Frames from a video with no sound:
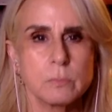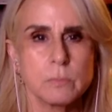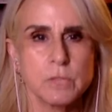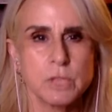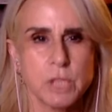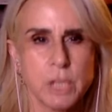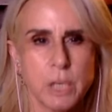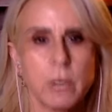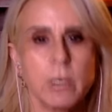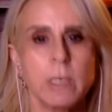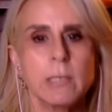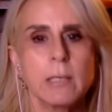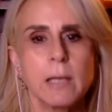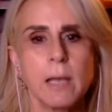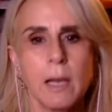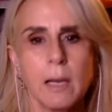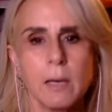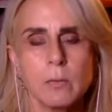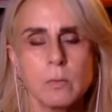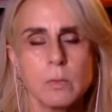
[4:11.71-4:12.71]
sharing
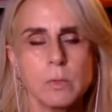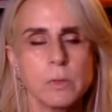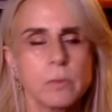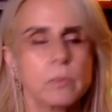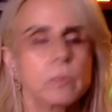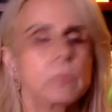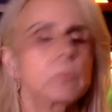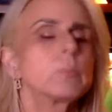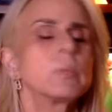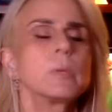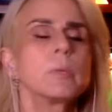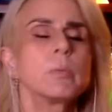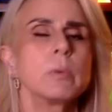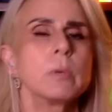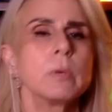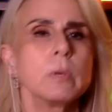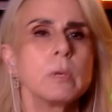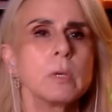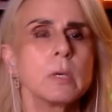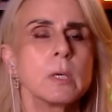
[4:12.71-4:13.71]
that with
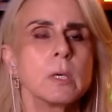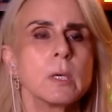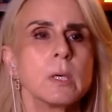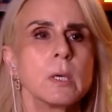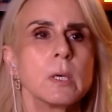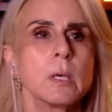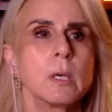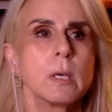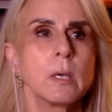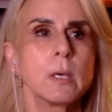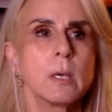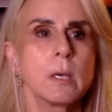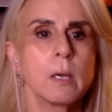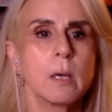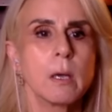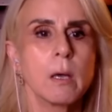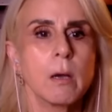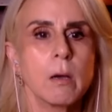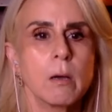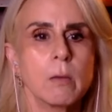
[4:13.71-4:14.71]
people.
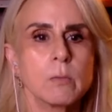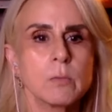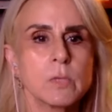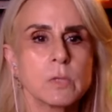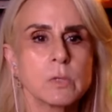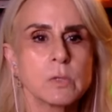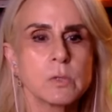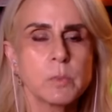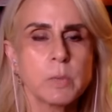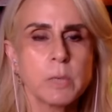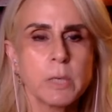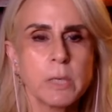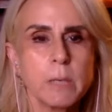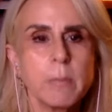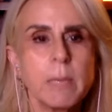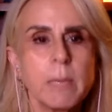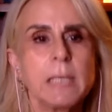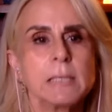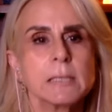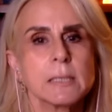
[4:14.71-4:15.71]
So it's pretty
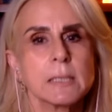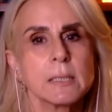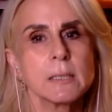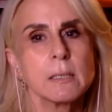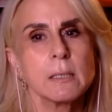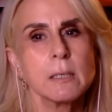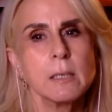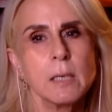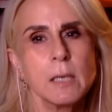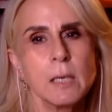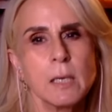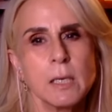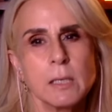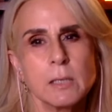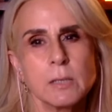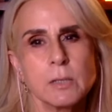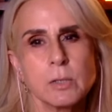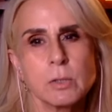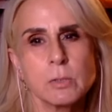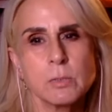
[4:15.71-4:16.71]
amazing.
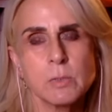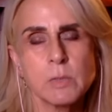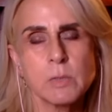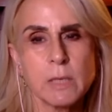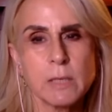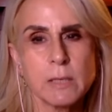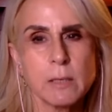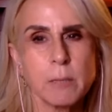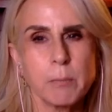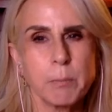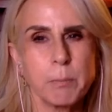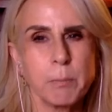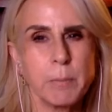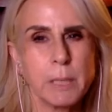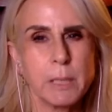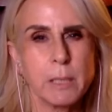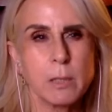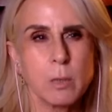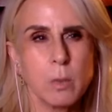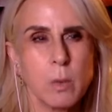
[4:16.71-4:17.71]
In terms of like the
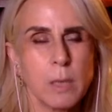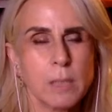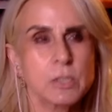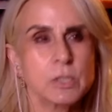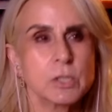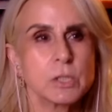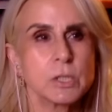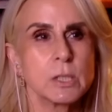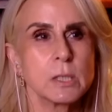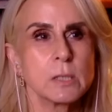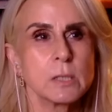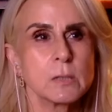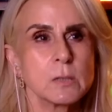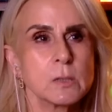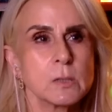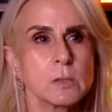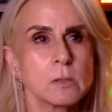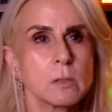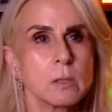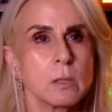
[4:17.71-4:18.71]
big
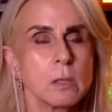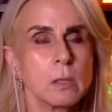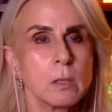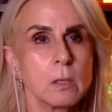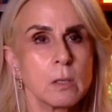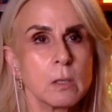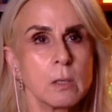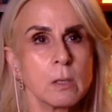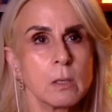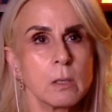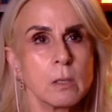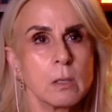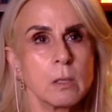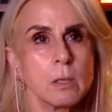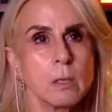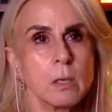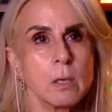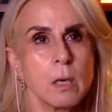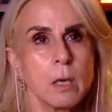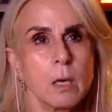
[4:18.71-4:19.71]
questions,
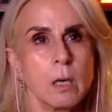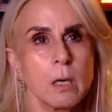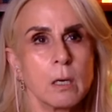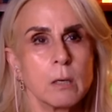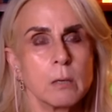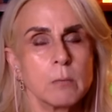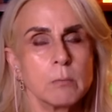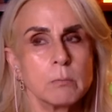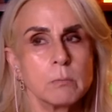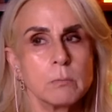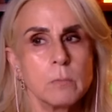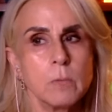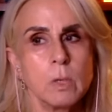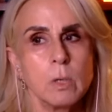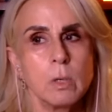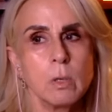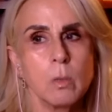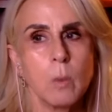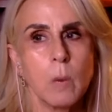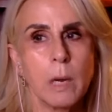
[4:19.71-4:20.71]

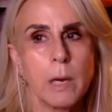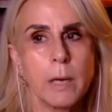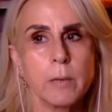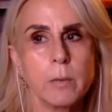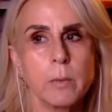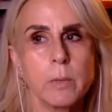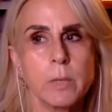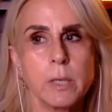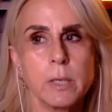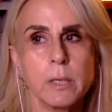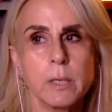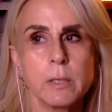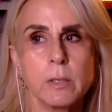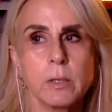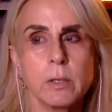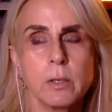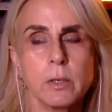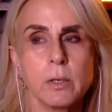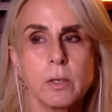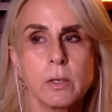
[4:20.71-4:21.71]
why are we
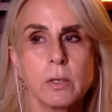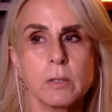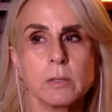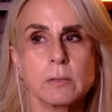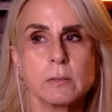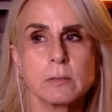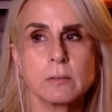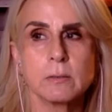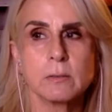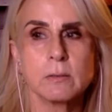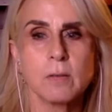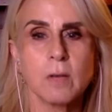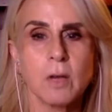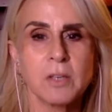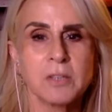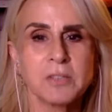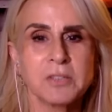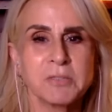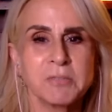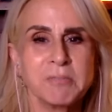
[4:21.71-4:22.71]
here and the
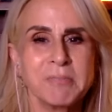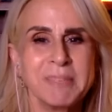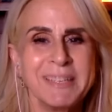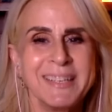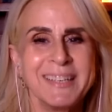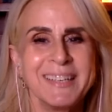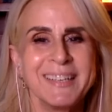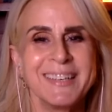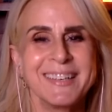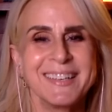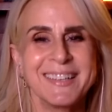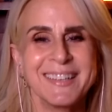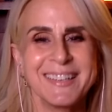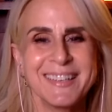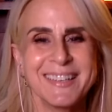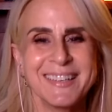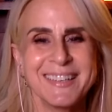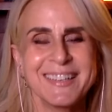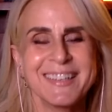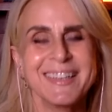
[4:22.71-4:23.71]
larger
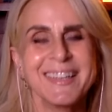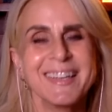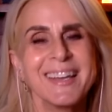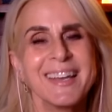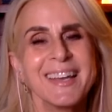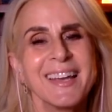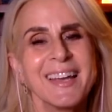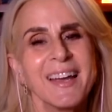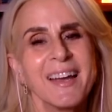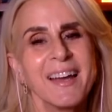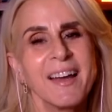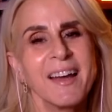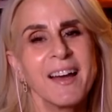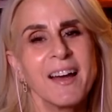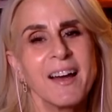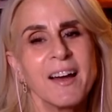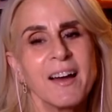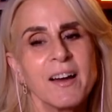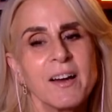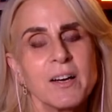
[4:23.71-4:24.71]
meaning?
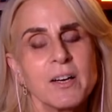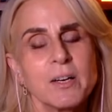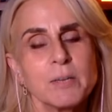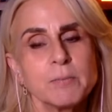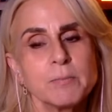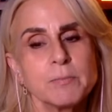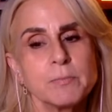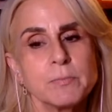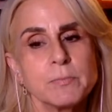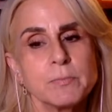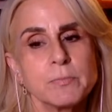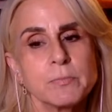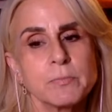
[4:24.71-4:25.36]
And